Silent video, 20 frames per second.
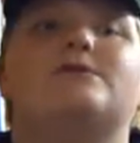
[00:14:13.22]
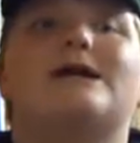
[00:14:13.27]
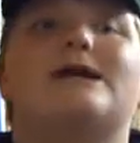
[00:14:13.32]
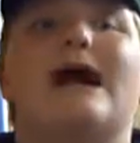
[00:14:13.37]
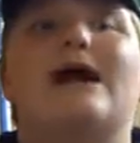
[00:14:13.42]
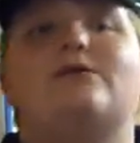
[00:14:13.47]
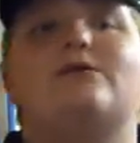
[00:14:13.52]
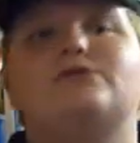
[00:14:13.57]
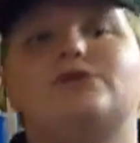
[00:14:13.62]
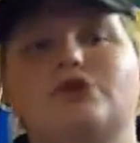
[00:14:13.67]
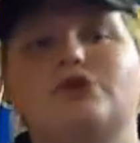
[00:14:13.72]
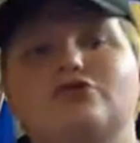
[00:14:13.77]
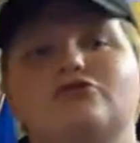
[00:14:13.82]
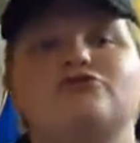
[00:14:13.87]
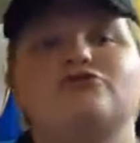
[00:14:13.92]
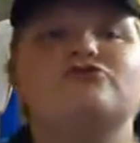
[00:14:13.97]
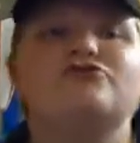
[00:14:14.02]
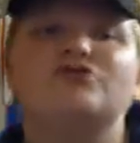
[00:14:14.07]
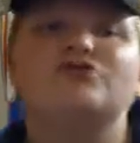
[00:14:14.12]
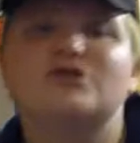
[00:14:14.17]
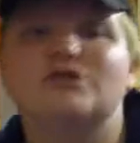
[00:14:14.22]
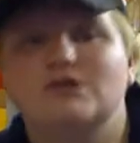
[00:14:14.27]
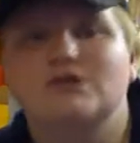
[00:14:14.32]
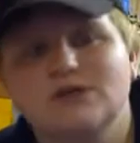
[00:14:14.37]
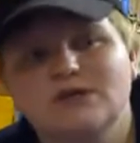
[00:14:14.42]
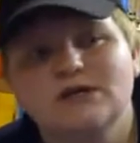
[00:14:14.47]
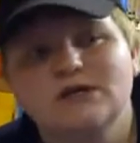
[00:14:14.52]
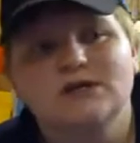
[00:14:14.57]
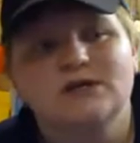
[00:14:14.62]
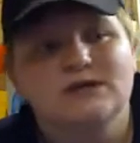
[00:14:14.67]
how-tos,
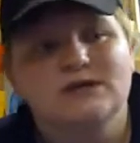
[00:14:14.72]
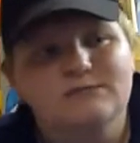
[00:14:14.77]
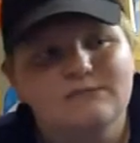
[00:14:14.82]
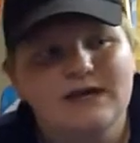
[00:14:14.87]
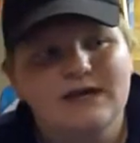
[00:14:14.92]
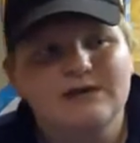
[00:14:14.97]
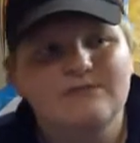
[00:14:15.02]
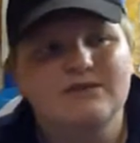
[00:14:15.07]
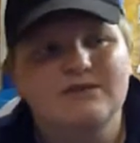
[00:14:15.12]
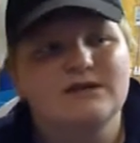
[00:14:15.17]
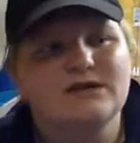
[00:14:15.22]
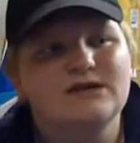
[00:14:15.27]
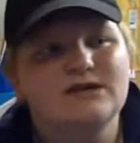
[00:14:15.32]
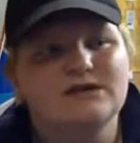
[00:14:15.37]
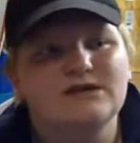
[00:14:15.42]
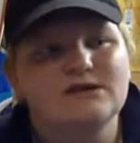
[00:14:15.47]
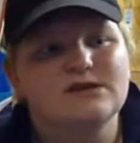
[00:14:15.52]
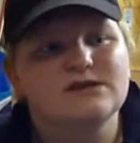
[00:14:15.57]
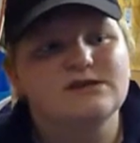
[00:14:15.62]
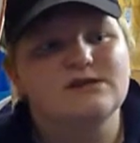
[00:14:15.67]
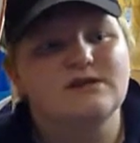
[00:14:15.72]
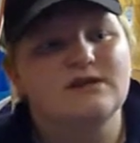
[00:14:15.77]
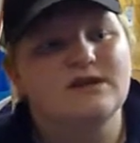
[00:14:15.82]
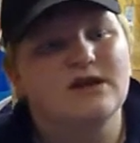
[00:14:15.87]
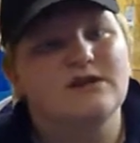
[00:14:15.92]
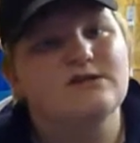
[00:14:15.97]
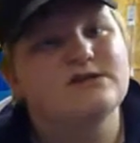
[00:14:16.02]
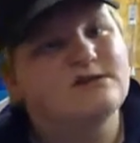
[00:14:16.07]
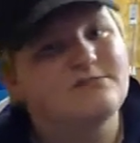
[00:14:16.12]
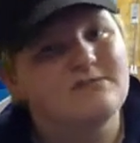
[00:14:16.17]
maybe, you
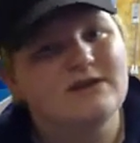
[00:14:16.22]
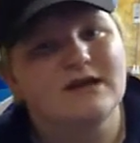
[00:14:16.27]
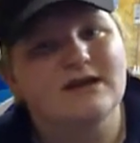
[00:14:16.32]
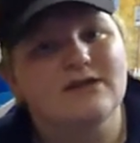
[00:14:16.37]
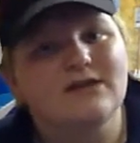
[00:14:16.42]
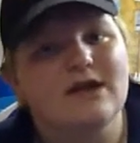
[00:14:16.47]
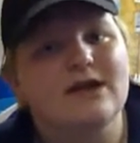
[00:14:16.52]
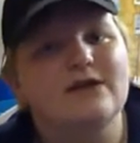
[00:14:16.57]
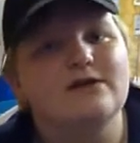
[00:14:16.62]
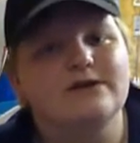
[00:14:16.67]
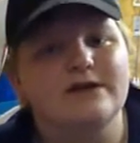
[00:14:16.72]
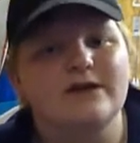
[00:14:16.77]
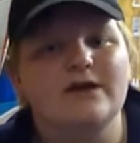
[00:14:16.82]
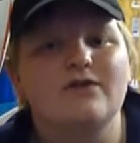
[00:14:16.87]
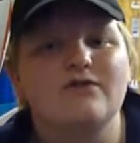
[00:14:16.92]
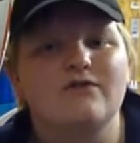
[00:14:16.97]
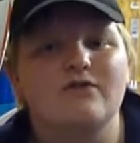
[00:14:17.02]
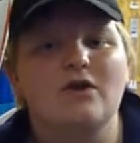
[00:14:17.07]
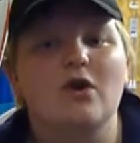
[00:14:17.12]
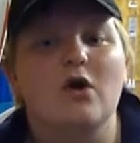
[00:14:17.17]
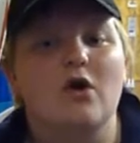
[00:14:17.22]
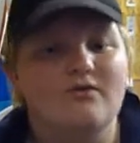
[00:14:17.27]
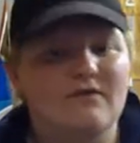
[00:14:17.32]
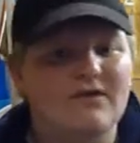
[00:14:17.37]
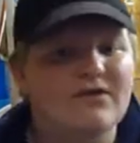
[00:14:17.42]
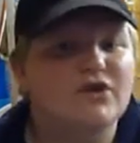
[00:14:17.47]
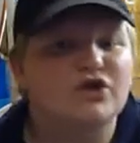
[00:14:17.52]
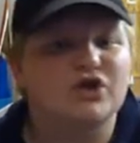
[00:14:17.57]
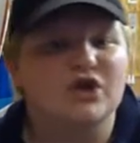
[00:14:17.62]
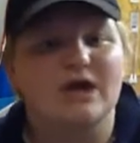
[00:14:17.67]
know, something like that, because I know there are a lot of
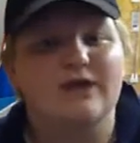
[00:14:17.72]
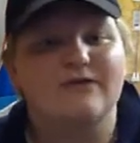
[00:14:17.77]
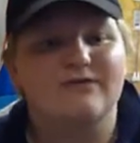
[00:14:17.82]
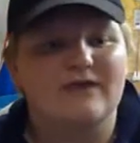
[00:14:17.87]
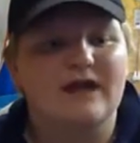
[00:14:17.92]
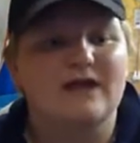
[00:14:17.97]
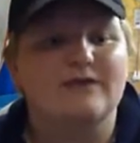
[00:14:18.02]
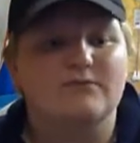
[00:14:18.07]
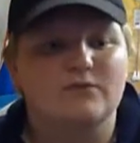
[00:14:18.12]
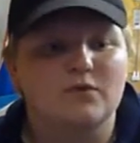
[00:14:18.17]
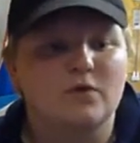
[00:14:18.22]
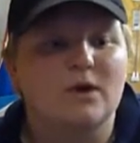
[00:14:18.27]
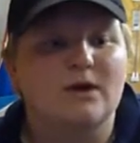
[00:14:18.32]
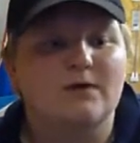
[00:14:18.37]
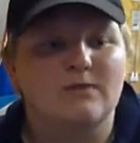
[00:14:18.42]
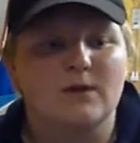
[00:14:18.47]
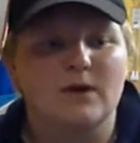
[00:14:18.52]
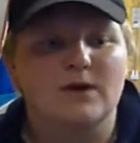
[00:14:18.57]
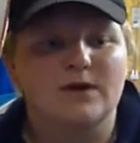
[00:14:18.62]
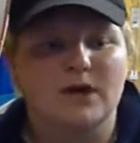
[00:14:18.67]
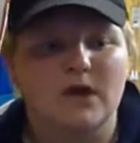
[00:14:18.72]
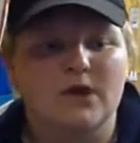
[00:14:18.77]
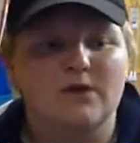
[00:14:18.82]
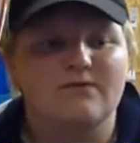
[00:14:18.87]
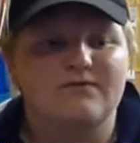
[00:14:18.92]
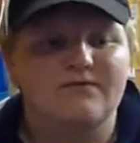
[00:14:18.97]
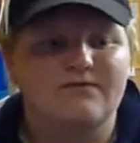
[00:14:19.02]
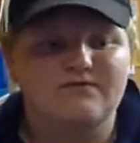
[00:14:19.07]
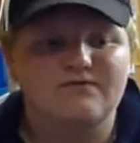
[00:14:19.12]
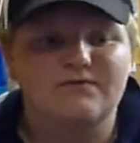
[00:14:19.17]
other quite
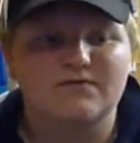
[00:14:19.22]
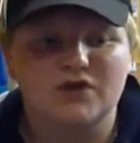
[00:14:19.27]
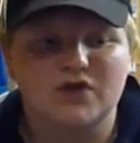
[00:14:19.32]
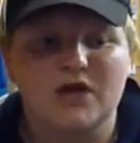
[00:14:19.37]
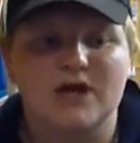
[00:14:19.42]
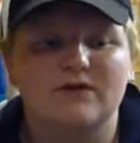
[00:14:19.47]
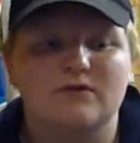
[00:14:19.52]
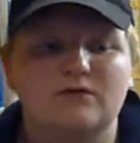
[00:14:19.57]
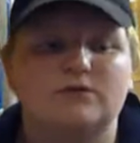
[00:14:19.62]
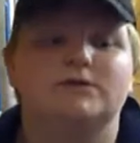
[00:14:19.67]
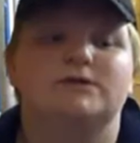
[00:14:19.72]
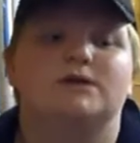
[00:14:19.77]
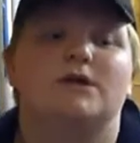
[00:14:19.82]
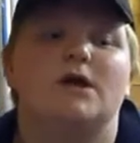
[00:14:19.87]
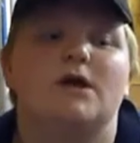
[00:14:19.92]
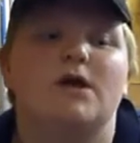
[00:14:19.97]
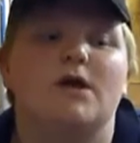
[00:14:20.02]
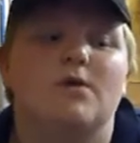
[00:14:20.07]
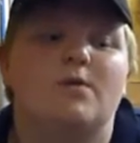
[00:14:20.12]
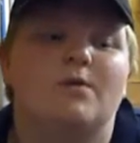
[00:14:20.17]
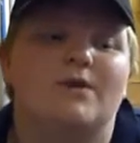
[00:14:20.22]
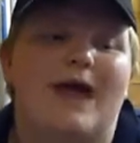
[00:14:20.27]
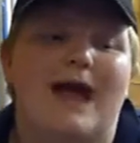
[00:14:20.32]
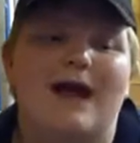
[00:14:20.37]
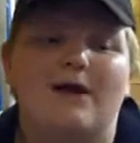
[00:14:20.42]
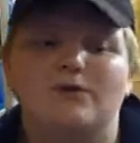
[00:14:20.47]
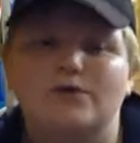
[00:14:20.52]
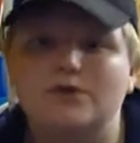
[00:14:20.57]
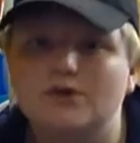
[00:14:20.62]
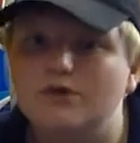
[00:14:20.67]
well-known channels with
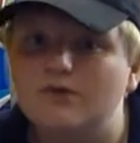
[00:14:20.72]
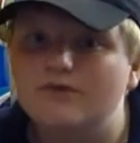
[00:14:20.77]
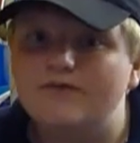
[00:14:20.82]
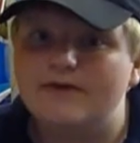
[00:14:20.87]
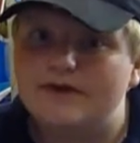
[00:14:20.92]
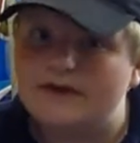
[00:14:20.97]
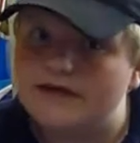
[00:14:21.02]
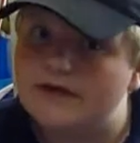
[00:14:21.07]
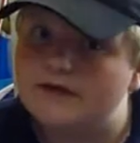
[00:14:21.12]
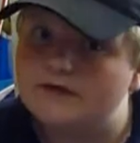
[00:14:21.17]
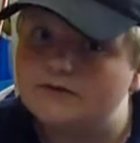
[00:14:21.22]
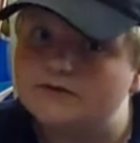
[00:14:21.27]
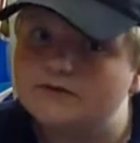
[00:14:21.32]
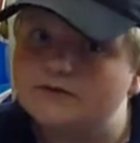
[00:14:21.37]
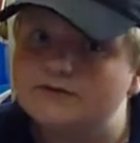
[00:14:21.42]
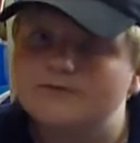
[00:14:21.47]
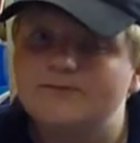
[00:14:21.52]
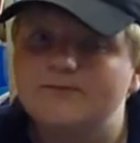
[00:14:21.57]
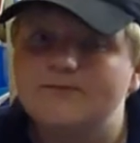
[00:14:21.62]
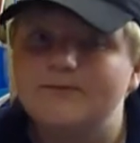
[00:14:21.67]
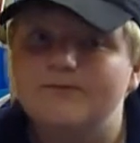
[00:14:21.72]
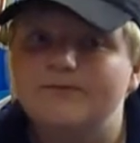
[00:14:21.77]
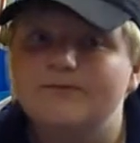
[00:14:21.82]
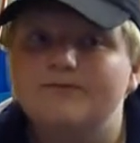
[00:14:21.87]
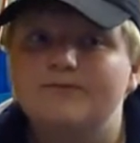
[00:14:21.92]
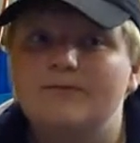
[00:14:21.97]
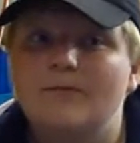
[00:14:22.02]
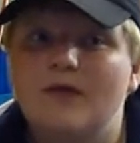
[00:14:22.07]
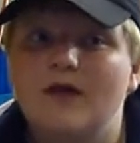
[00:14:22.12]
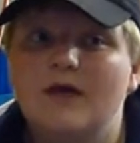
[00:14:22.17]
how-to videos,
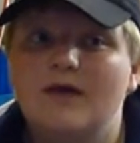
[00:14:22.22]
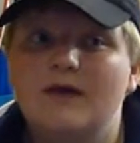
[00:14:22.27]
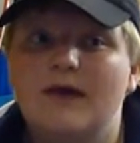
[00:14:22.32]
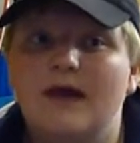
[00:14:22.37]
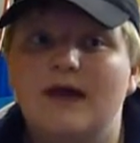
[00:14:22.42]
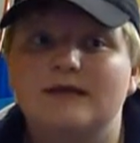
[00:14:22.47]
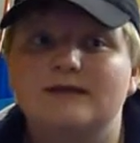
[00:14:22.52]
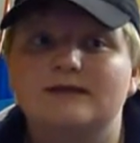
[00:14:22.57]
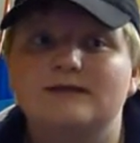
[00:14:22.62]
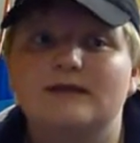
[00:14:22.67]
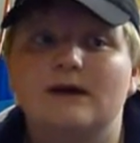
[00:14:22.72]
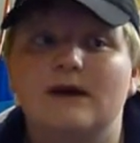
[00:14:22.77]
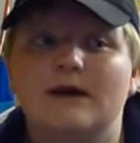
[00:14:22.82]
and